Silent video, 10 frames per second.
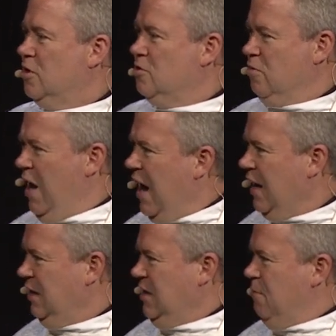
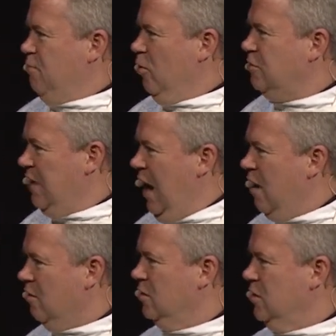cried. He broke
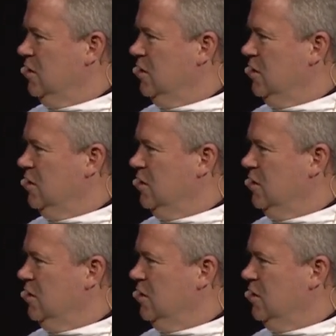down.